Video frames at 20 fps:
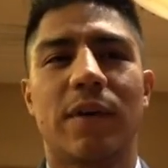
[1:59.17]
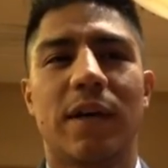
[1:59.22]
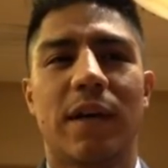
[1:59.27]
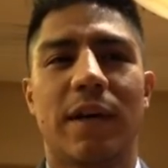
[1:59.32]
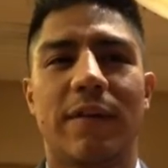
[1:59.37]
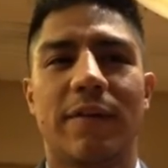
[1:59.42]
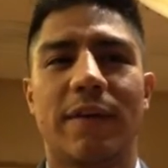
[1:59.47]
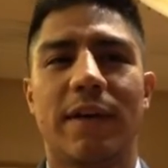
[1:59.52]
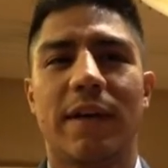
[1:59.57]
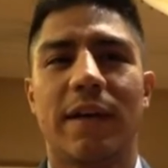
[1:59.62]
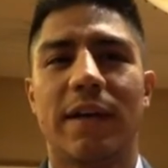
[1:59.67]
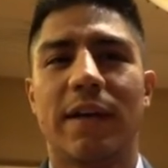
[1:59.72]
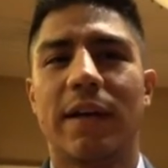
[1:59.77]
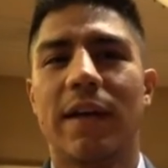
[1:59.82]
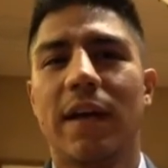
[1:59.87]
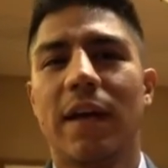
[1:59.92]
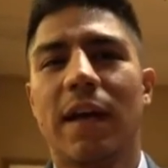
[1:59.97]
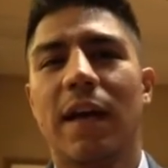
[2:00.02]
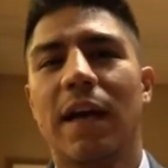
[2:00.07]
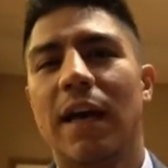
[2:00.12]
We have a,
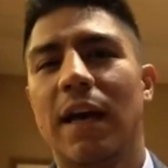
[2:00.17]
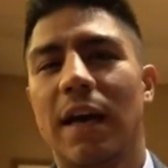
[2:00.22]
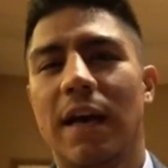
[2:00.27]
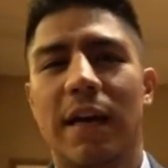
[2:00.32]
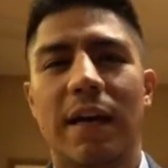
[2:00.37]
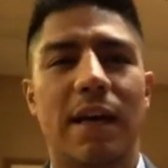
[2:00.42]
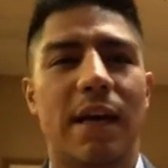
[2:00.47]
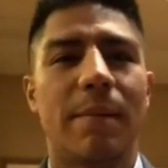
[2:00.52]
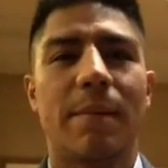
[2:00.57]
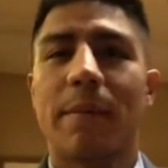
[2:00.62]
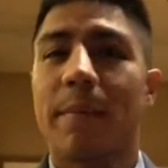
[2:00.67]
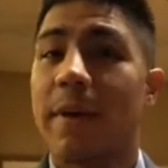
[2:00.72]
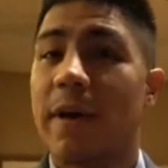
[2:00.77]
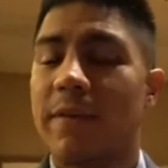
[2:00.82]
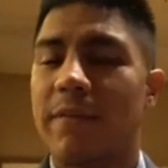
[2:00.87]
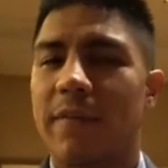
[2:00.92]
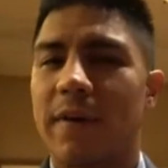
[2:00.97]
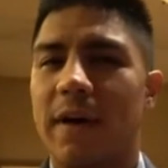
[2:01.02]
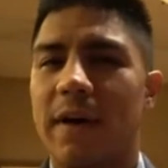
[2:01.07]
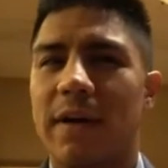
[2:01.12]
a M M A
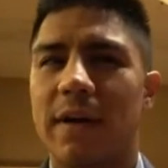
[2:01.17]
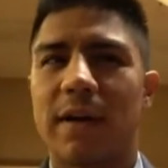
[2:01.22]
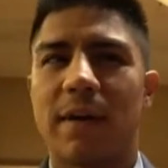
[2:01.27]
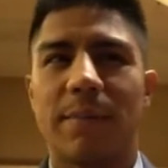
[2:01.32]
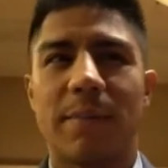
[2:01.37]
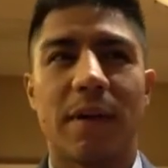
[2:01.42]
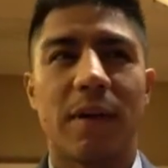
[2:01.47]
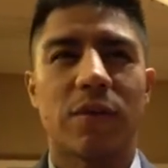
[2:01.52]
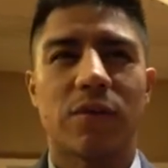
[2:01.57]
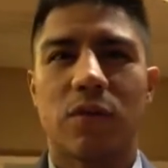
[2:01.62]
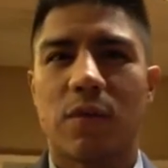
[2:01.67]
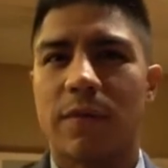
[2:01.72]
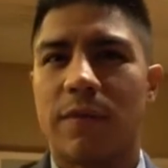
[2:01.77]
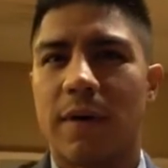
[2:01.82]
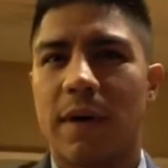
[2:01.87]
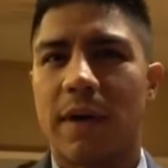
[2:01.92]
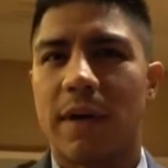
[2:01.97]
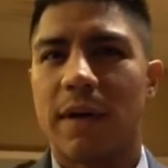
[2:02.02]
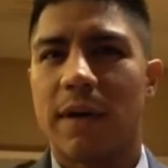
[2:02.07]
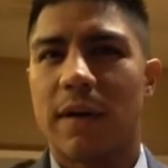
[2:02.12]
fight, a Bellator
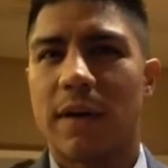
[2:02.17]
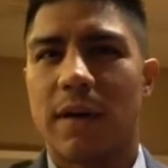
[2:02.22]
fight.